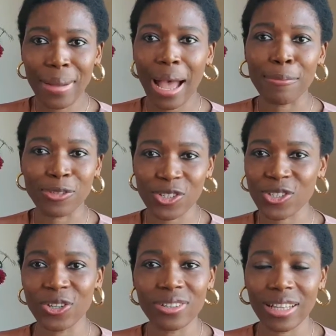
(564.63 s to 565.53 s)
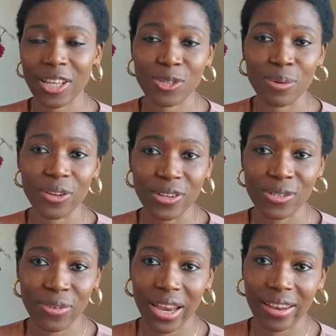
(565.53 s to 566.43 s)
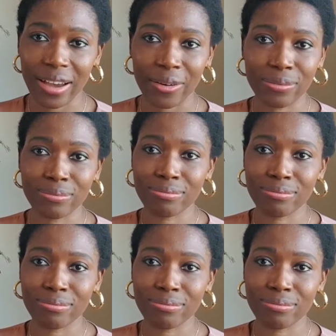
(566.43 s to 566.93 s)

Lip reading: I'm just not, like, to be honest right now,